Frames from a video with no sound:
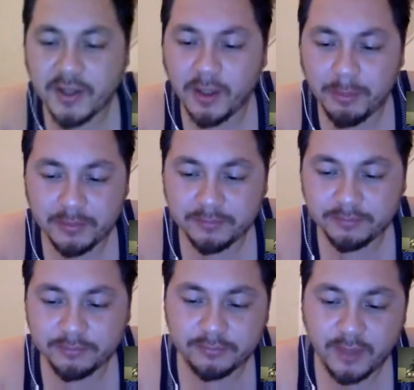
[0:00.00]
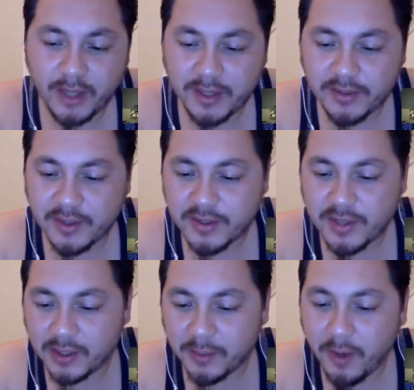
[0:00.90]
up, and he's
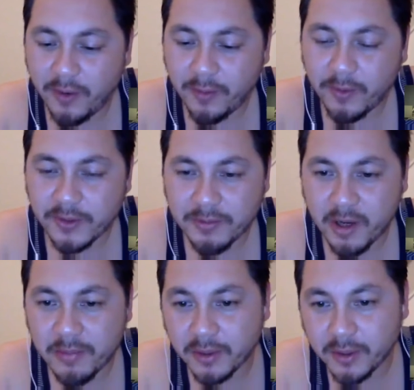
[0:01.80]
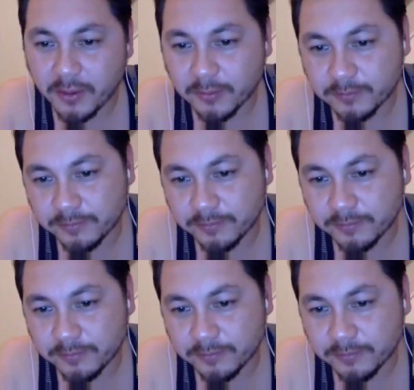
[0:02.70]
exactly where he was a moment ago.